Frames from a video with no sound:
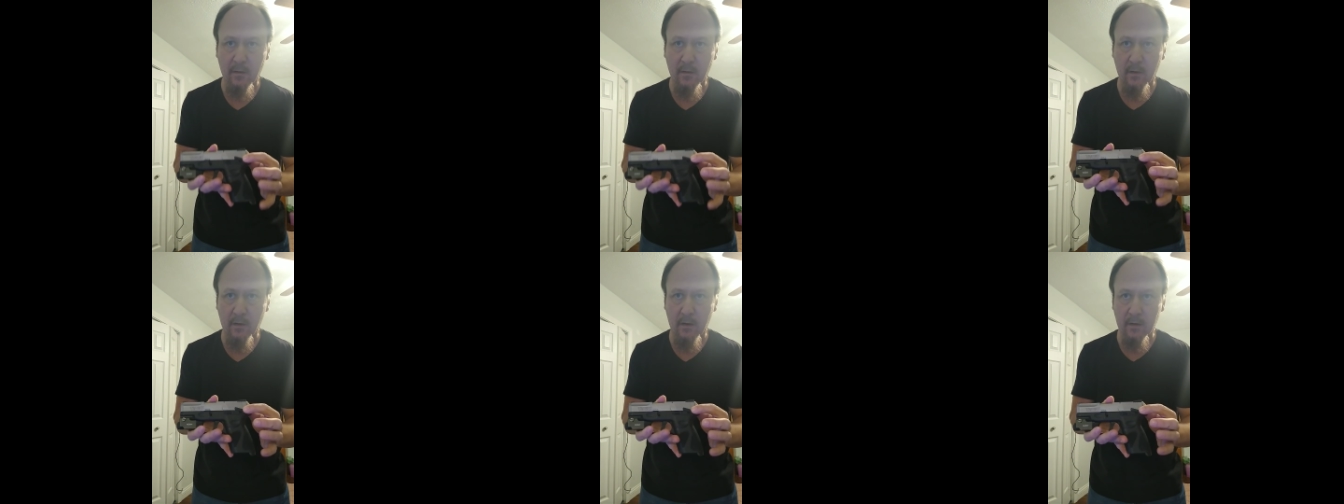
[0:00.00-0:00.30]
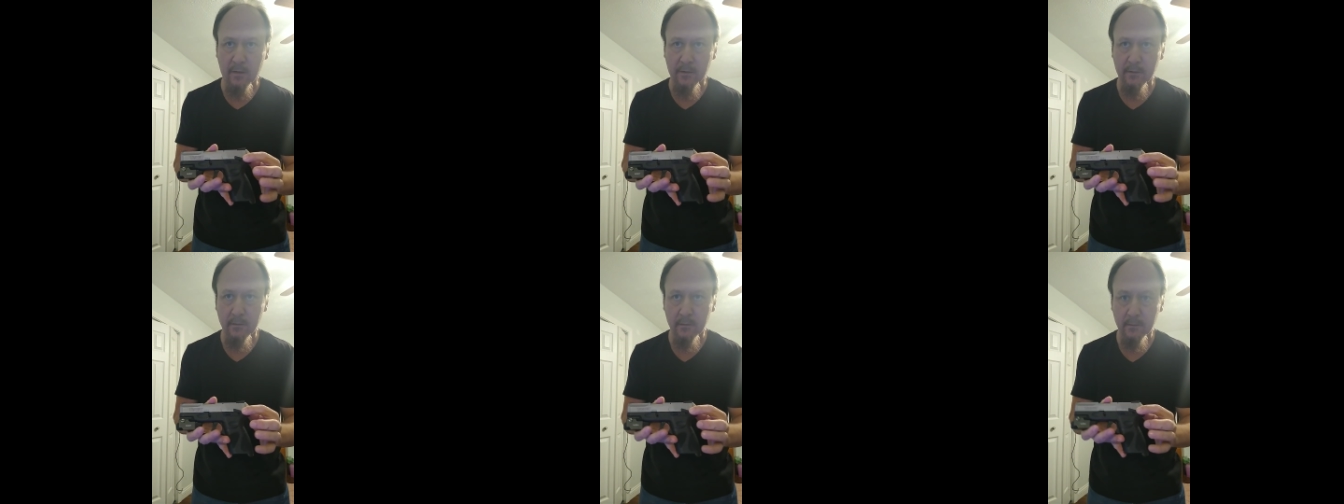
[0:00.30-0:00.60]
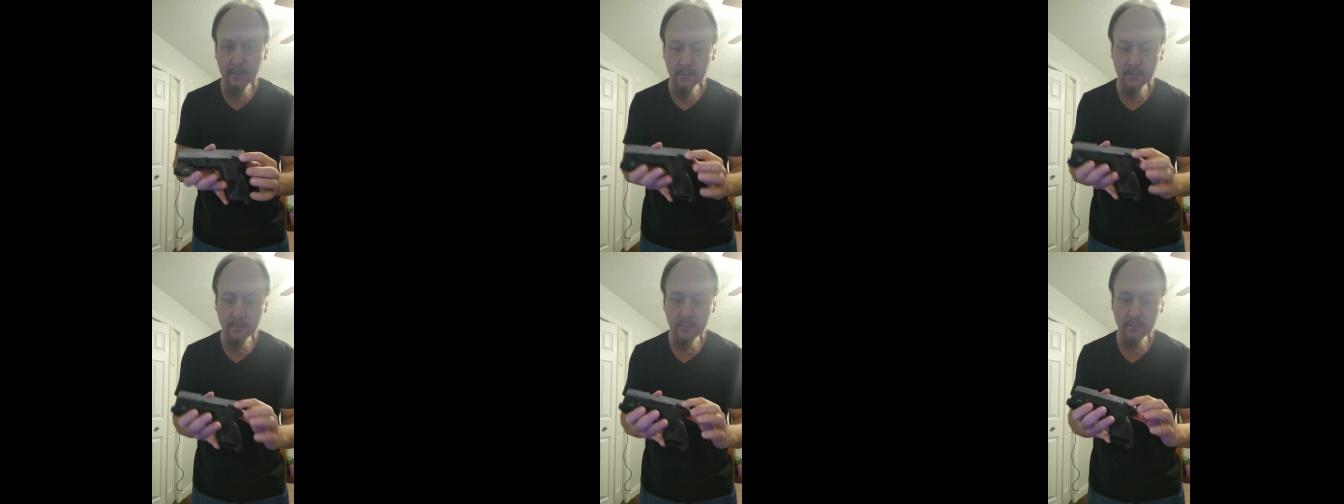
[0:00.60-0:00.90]
on.
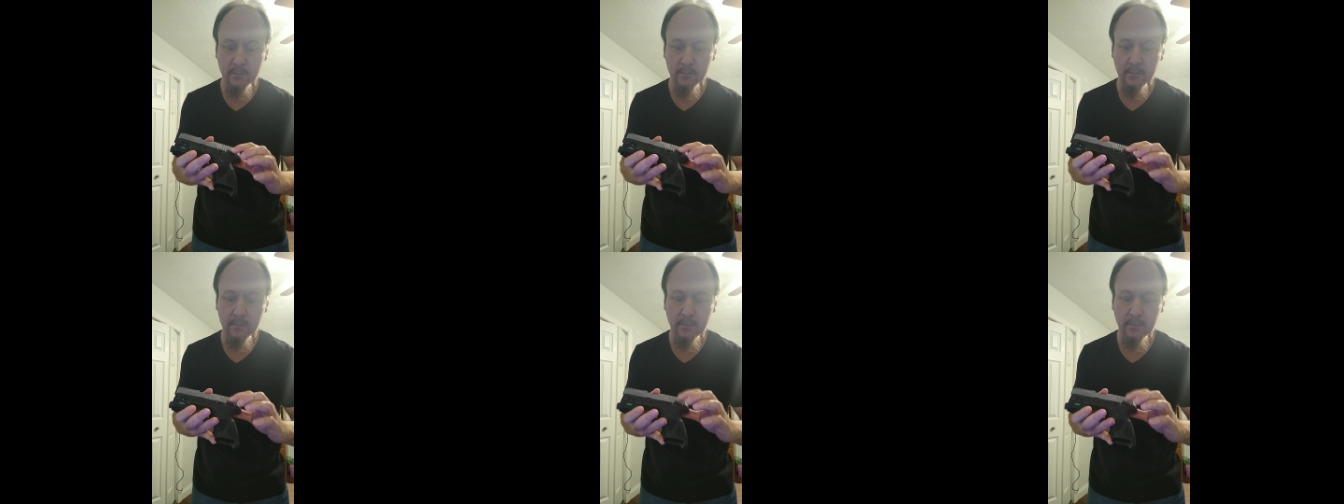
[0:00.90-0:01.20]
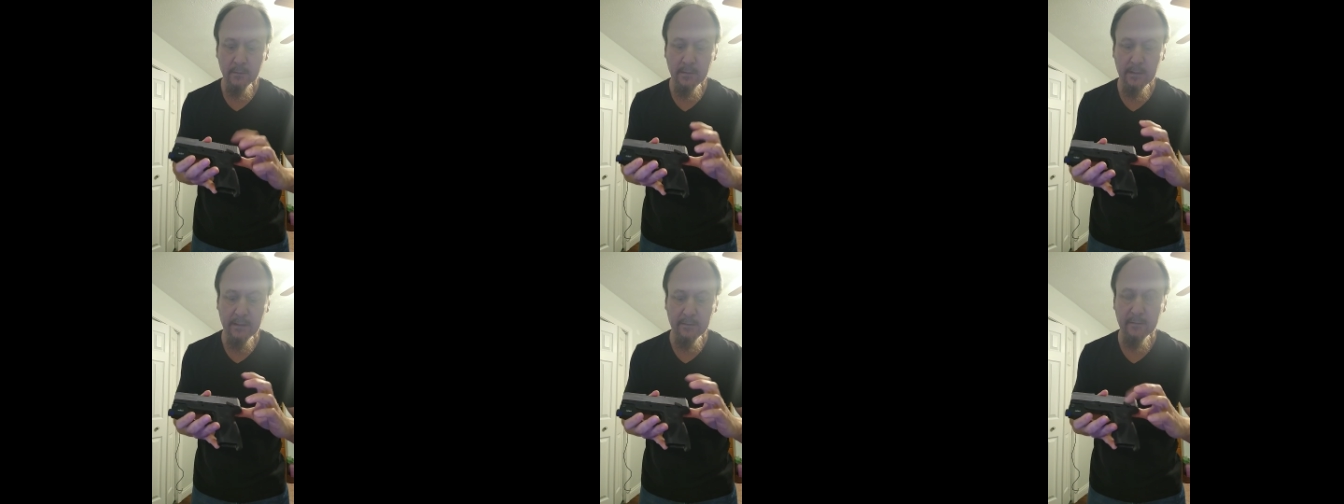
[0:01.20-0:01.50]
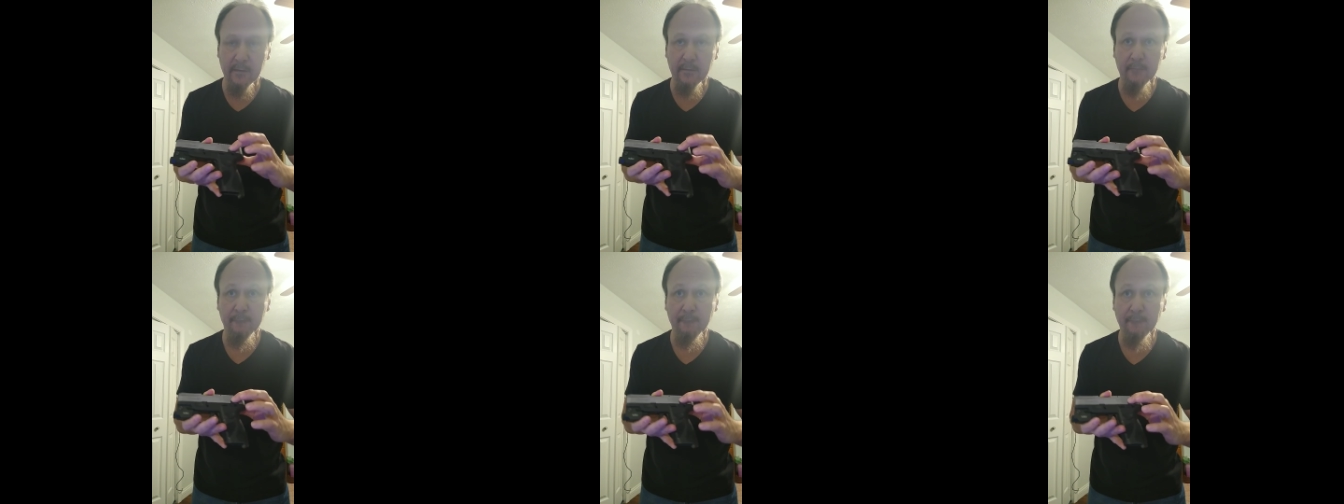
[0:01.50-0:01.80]
It's
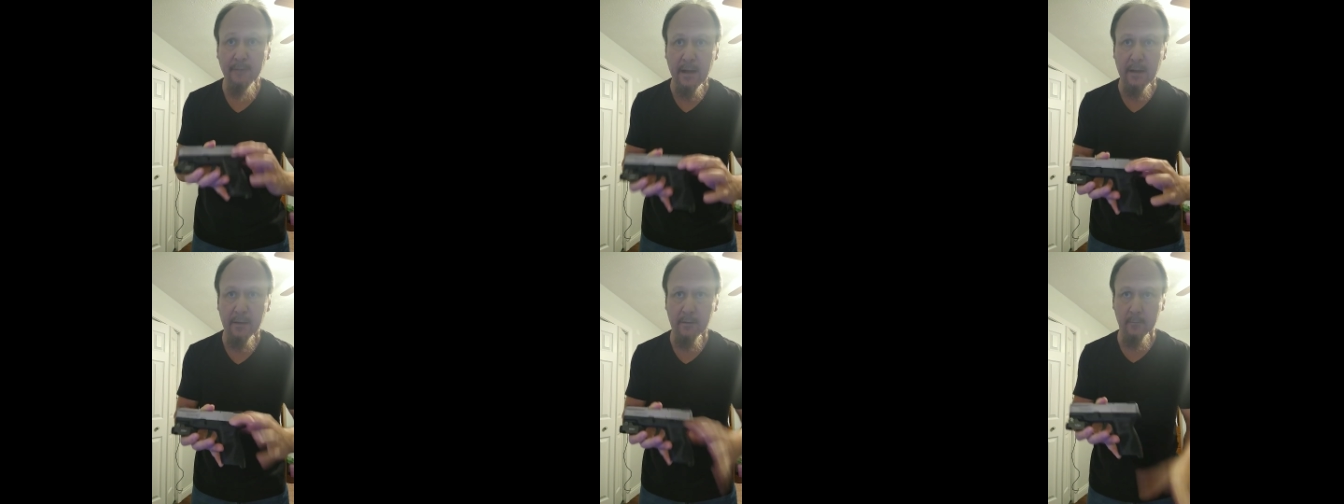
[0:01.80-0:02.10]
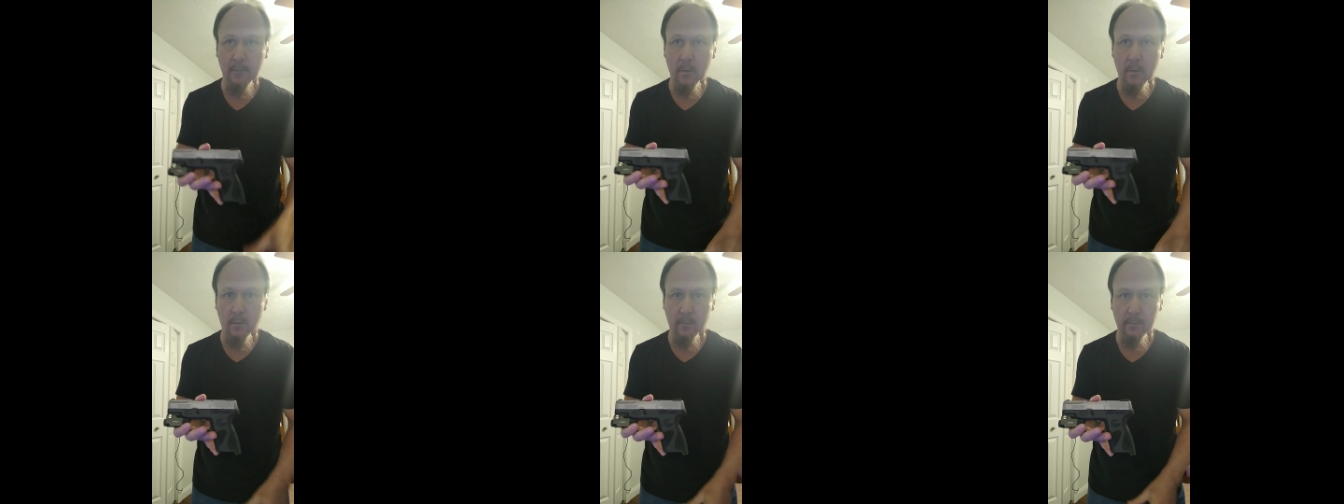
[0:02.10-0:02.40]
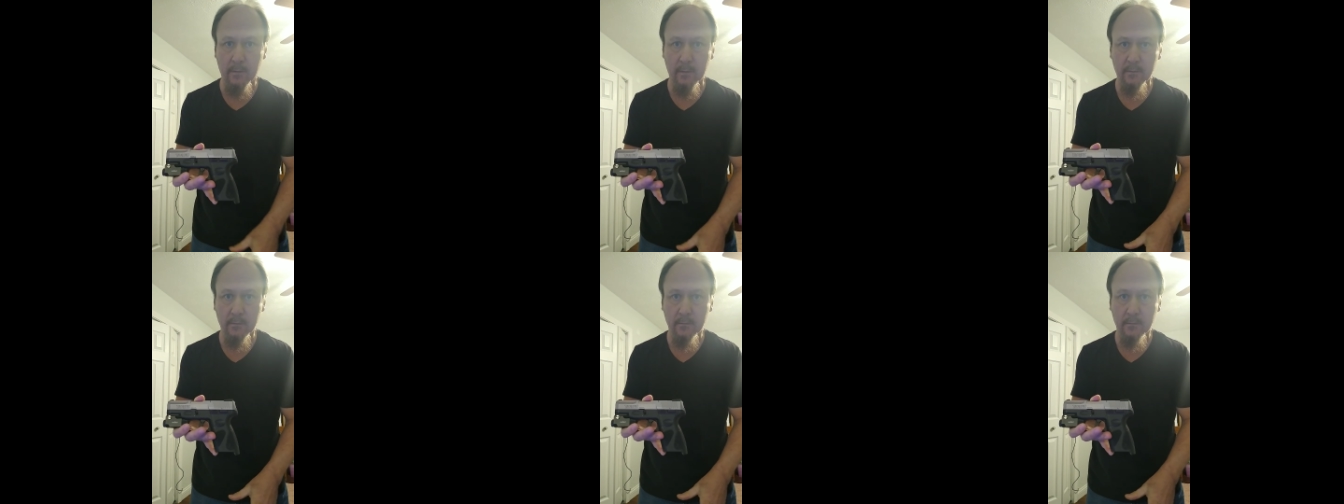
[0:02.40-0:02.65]
in fire mode.